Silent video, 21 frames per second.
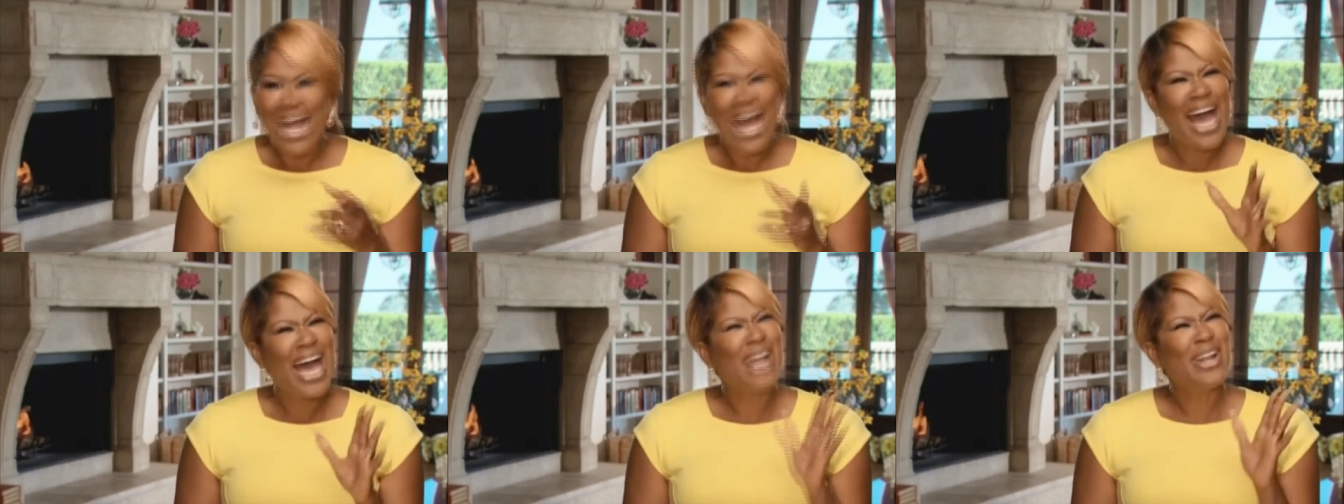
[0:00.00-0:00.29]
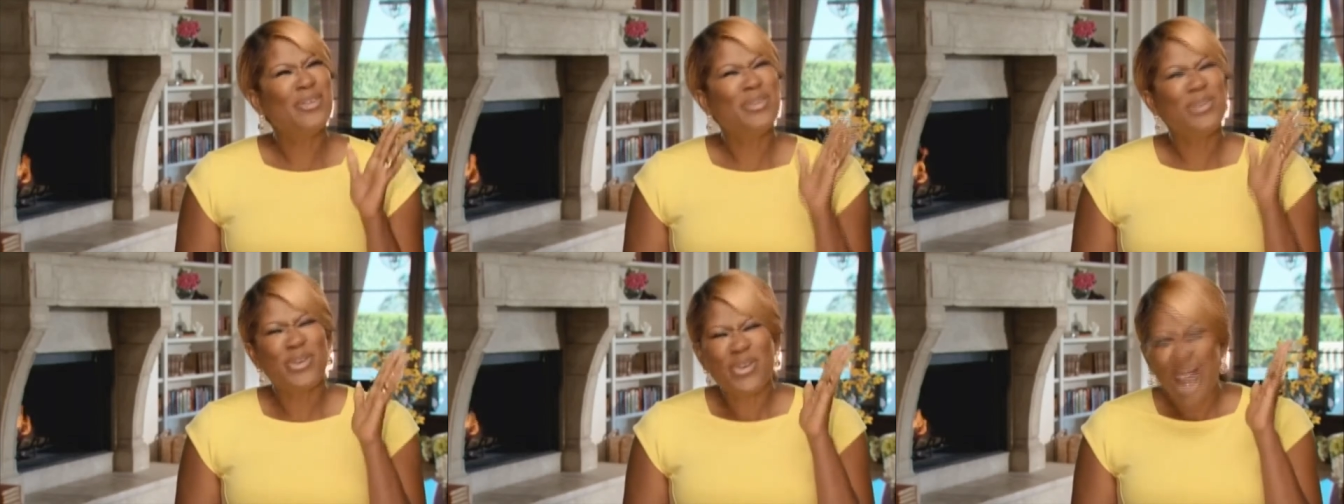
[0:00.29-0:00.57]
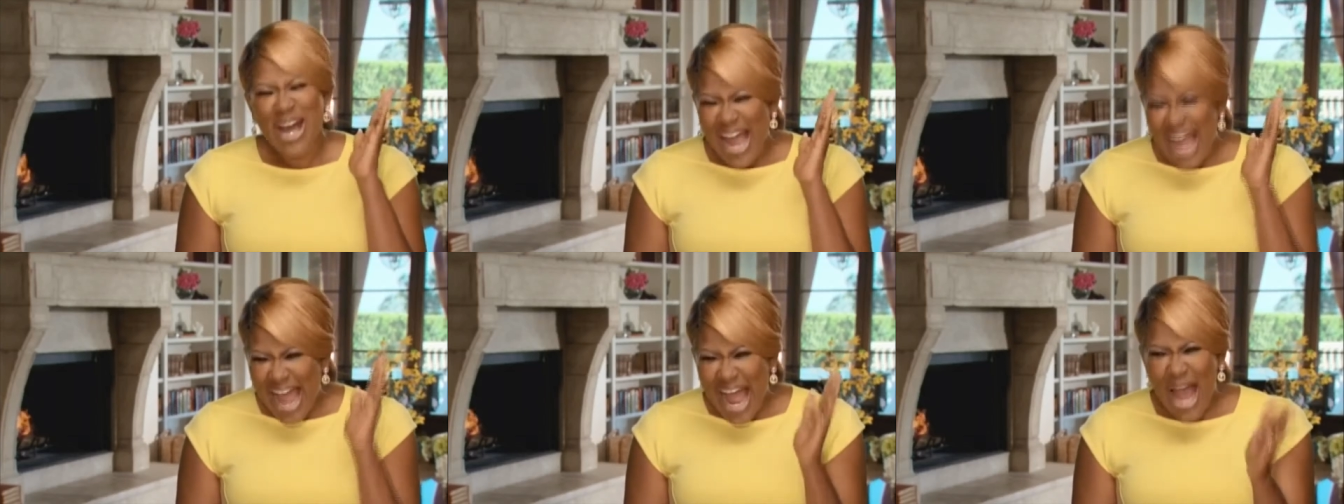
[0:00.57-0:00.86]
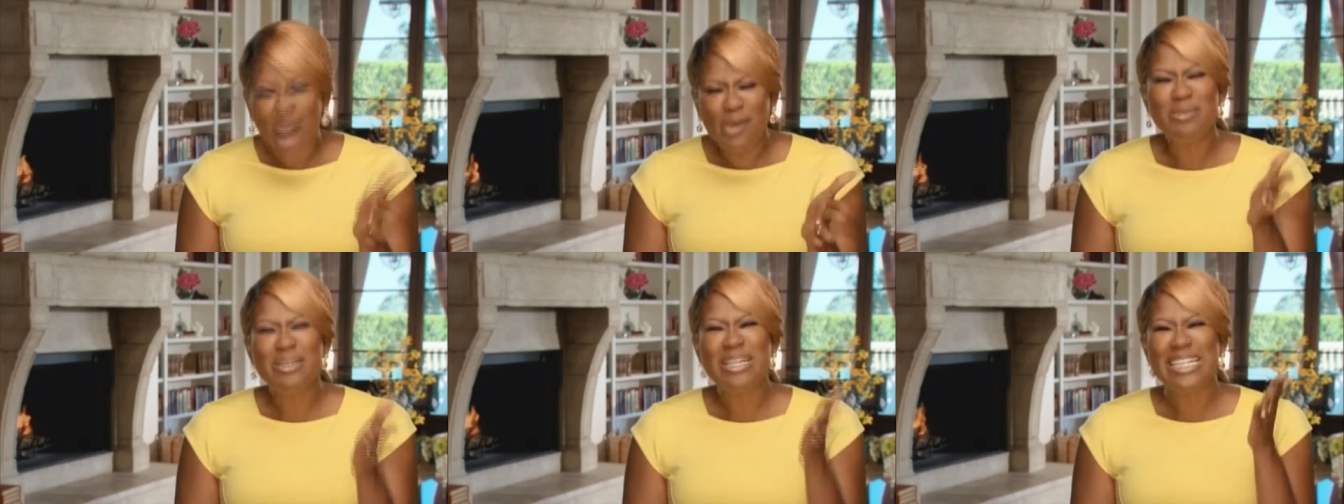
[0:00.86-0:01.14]
I don't know
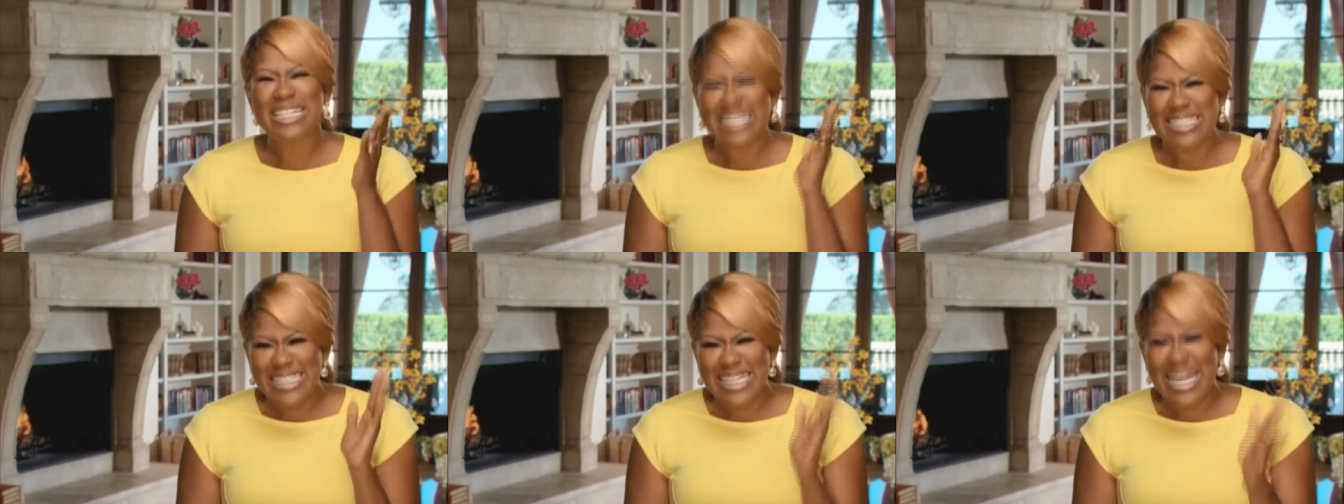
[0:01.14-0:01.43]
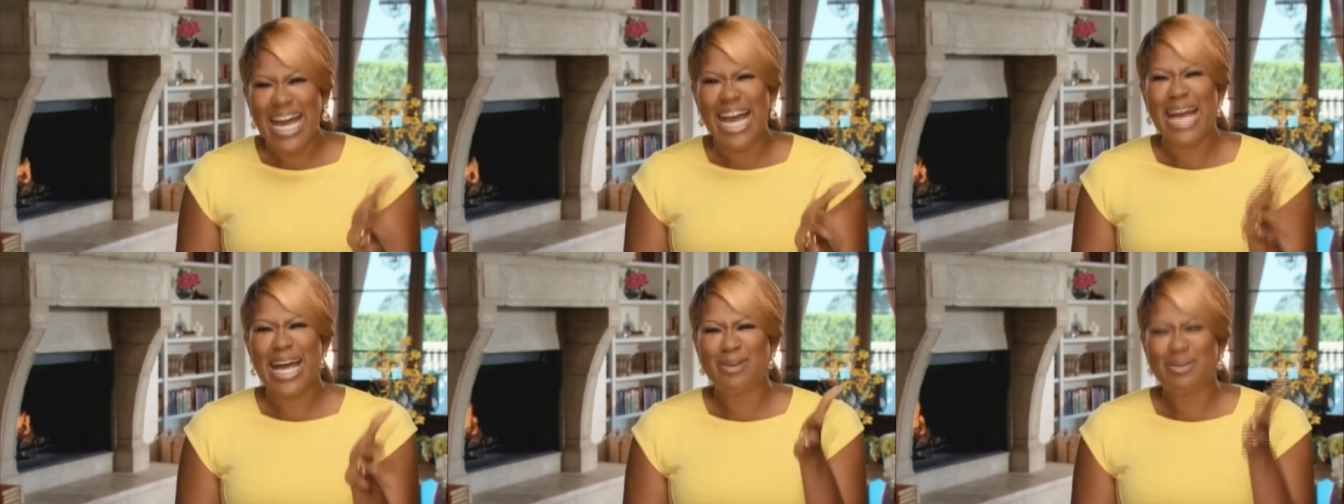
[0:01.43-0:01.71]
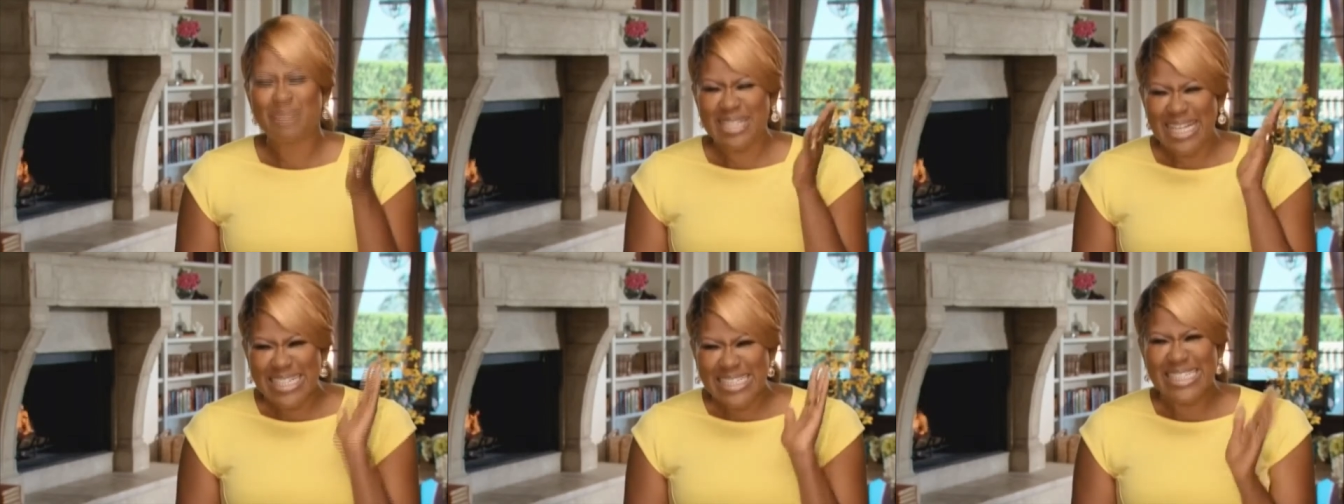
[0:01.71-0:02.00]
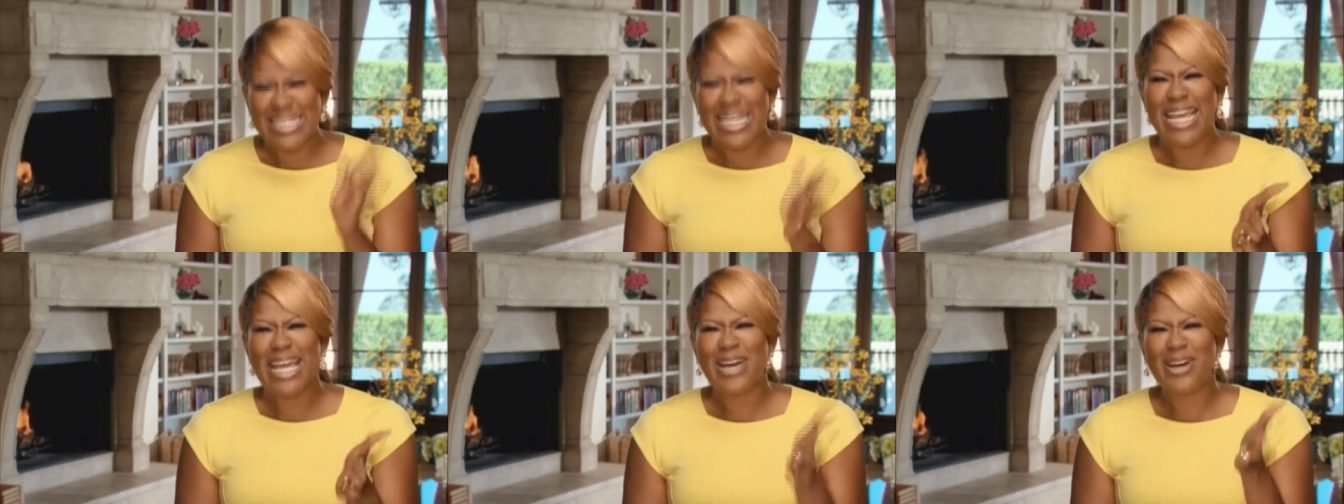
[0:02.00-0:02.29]
how many times I
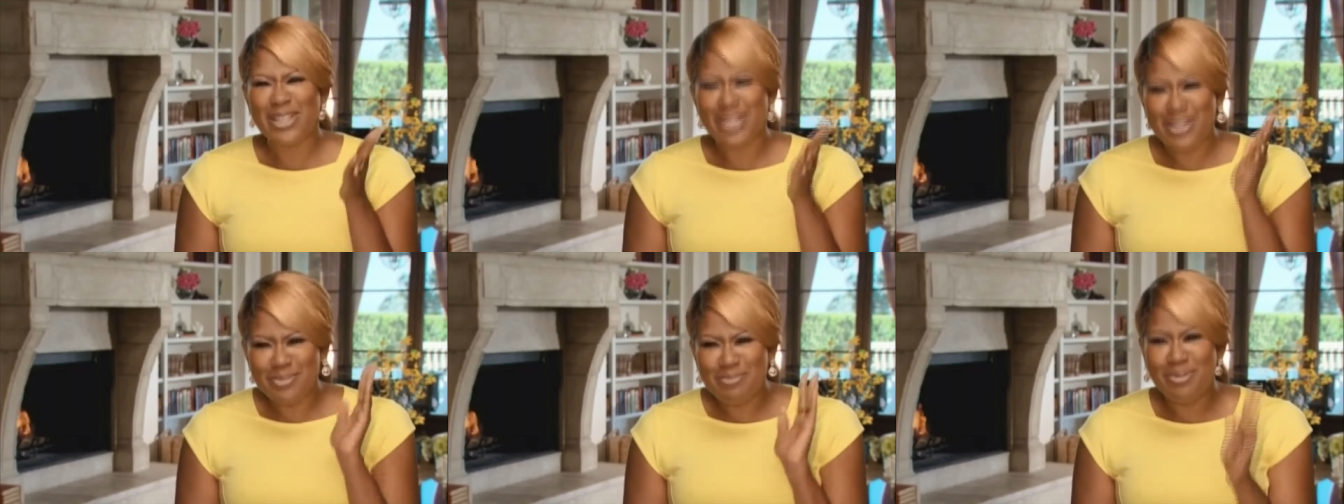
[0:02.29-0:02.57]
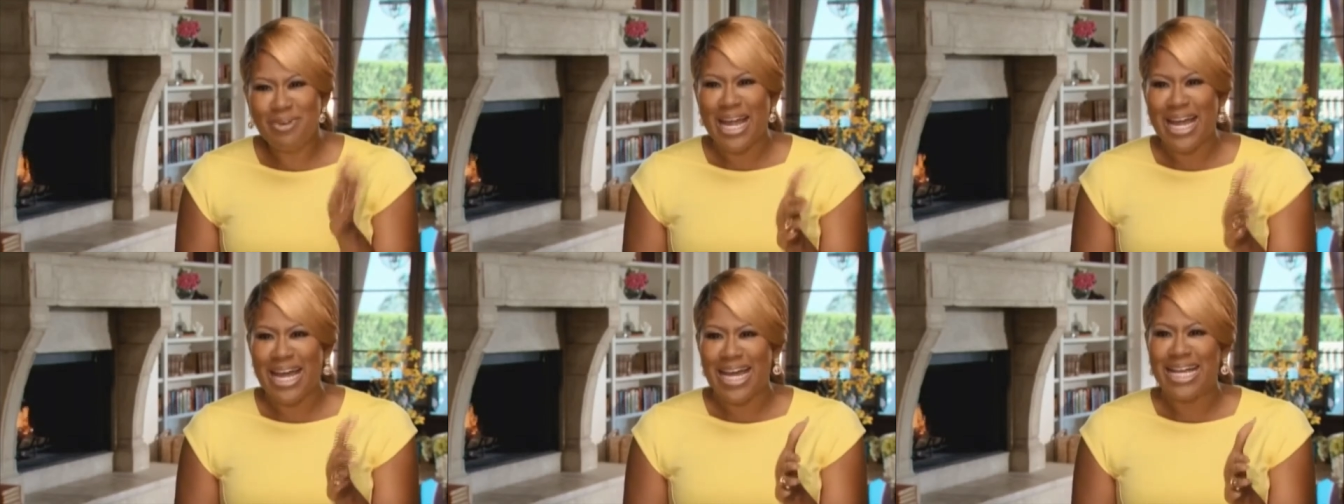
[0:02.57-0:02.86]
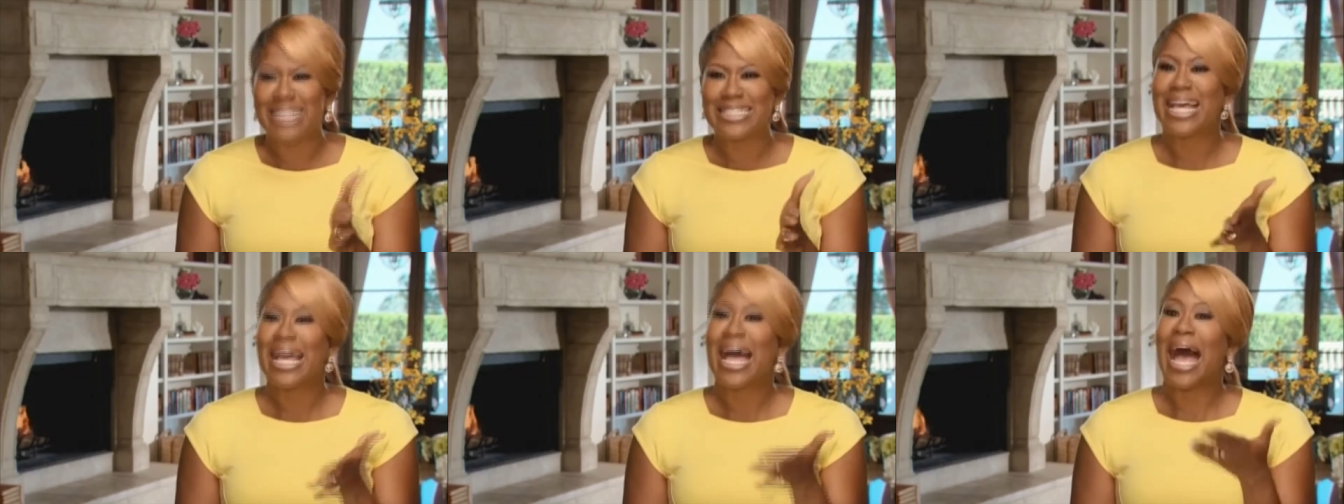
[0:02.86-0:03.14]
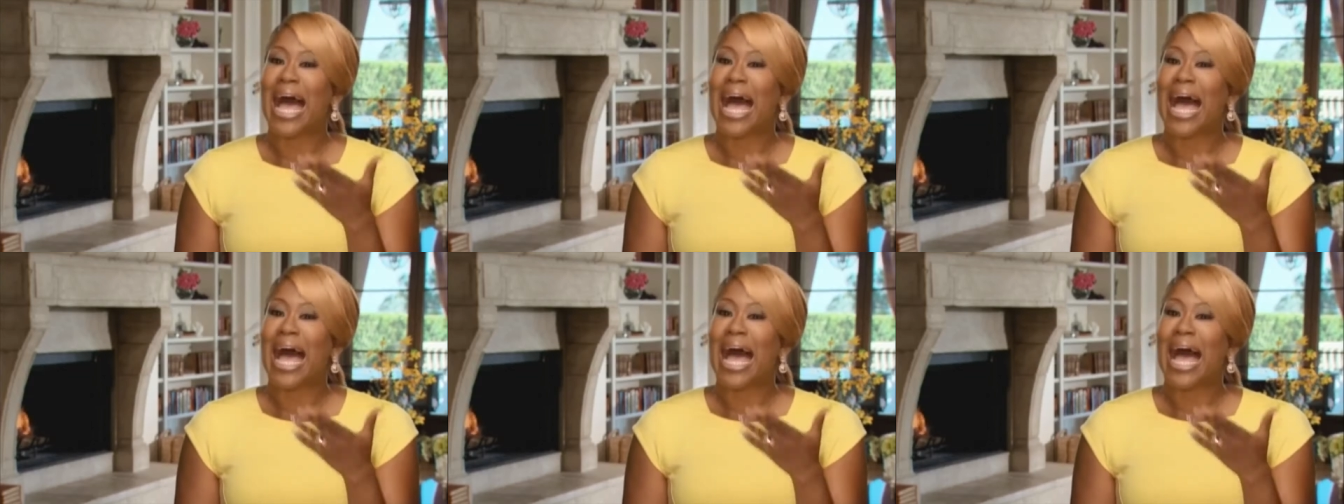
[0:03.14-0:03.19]
tell the brides